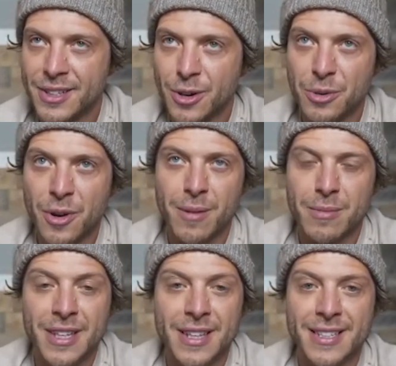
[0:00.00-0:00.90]
Tony
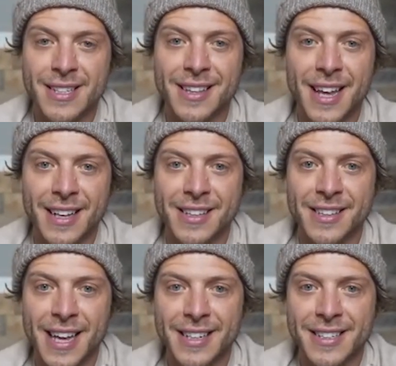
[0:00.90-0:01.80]
Robbins, I think, said like
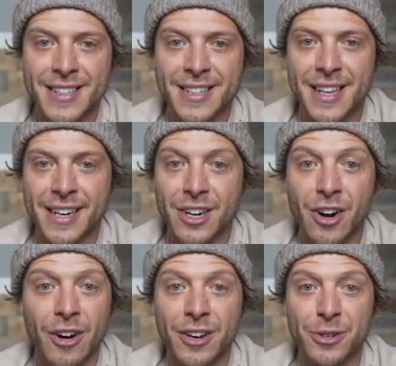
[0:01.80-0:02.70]
legacy is like a
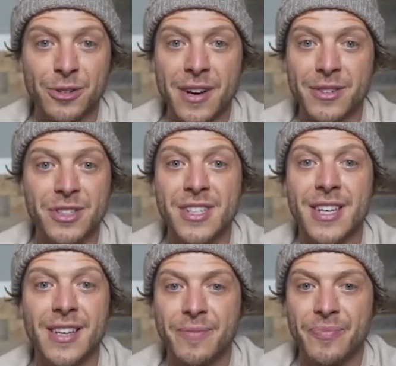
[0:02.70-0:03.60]
garden you'll never
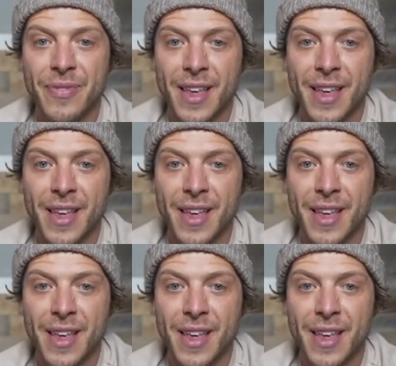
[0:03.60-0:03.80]
see.